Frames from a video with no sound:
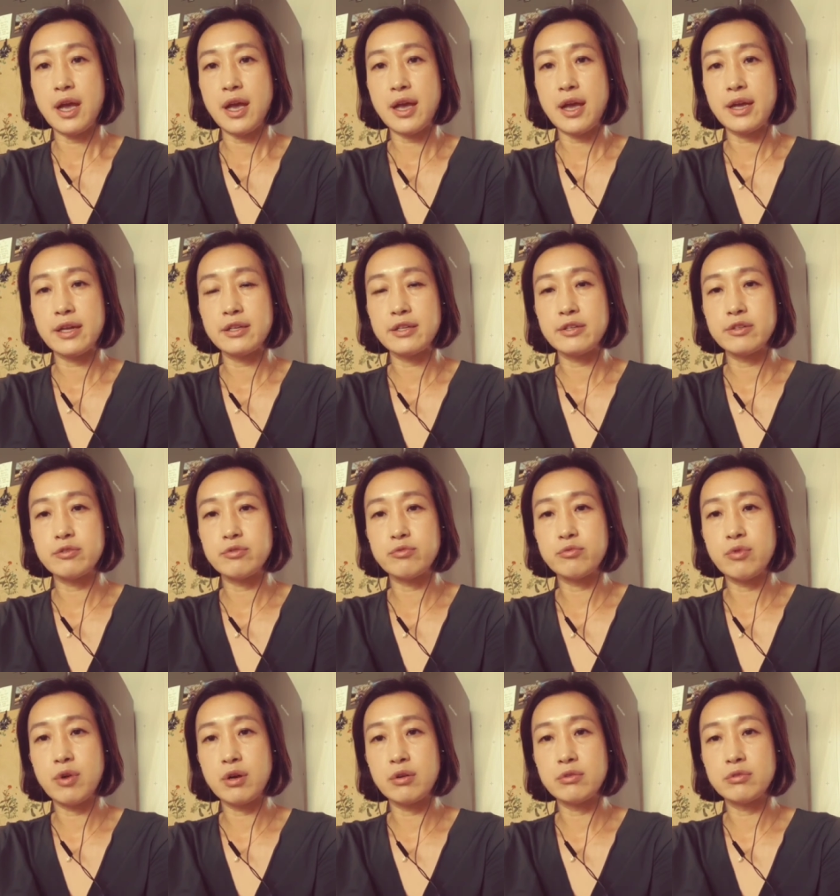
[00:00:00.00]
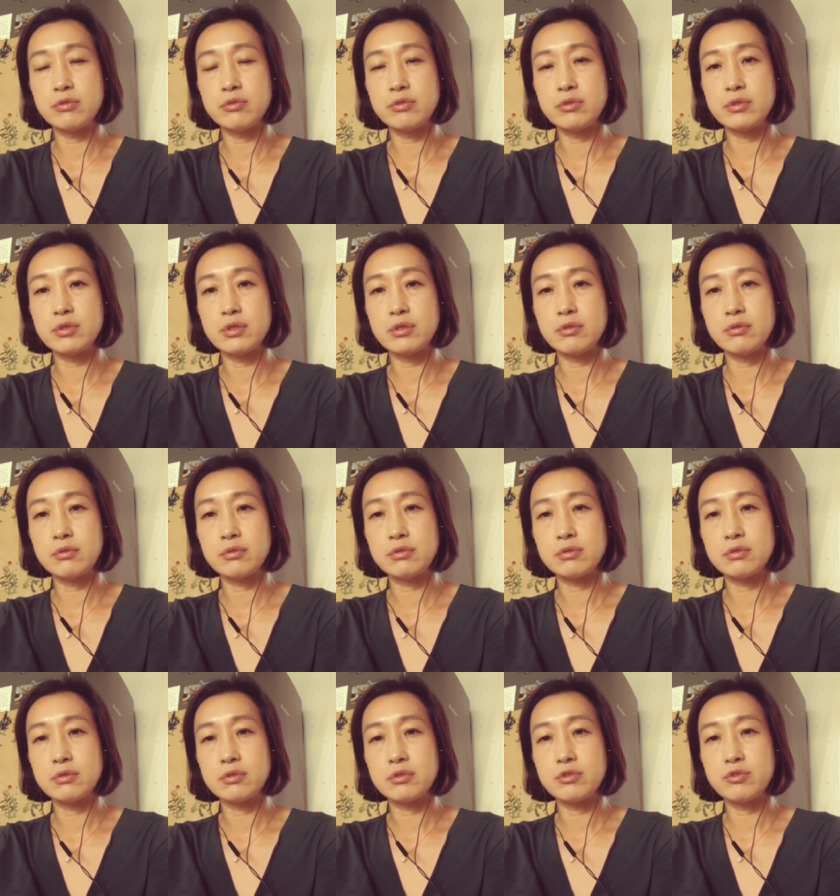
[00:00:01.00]
and it rose
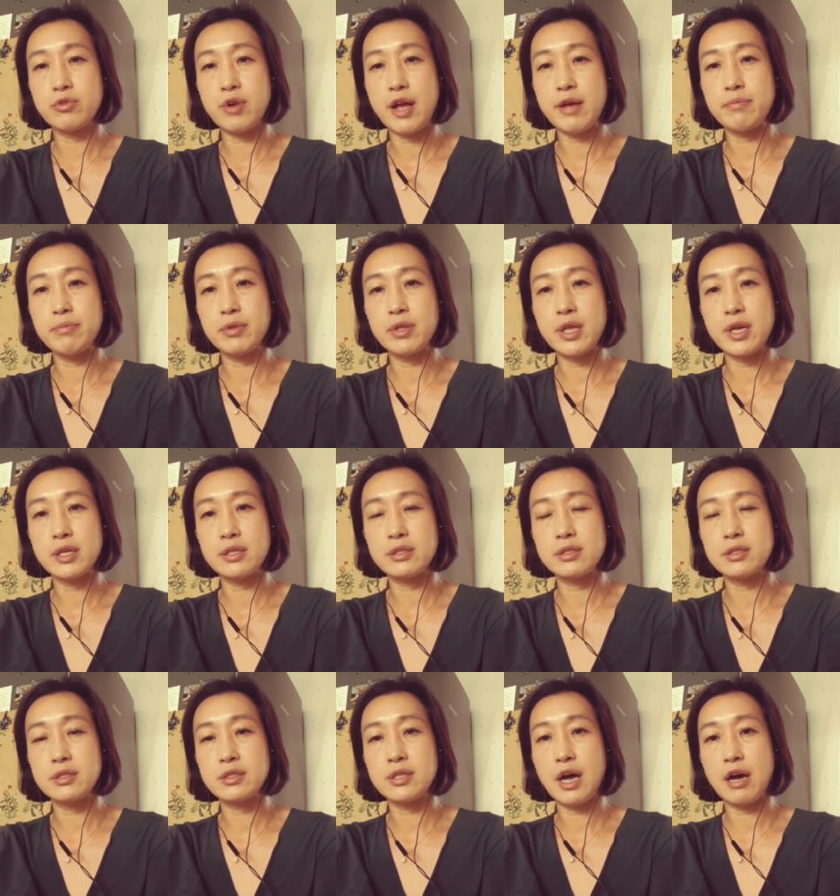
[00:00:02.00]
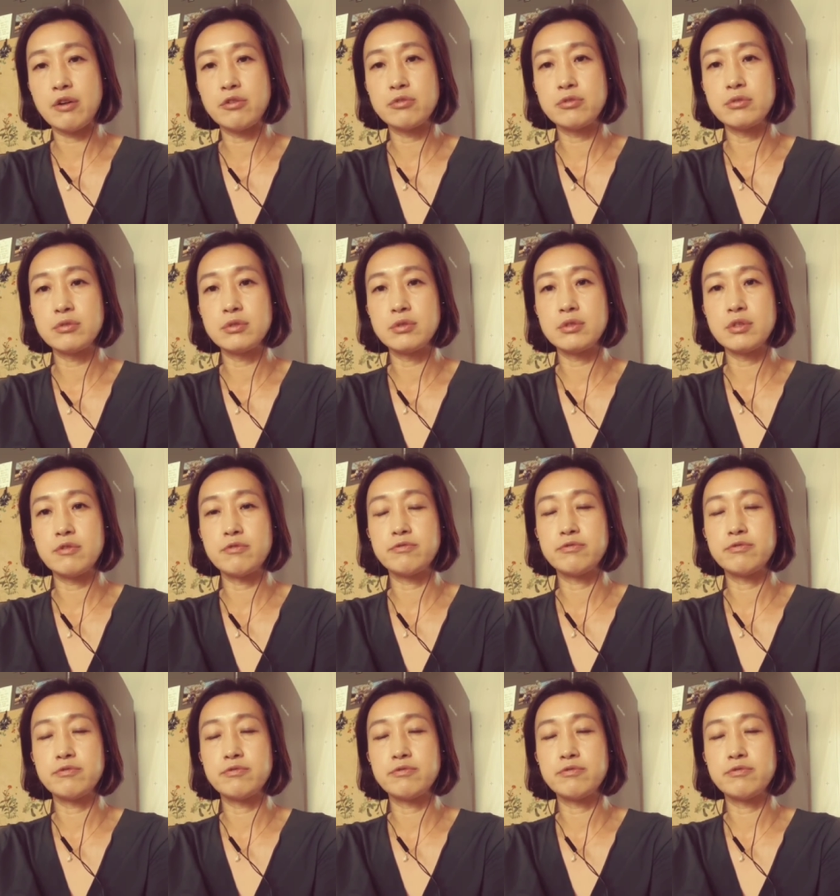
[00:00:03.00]
trembling sound.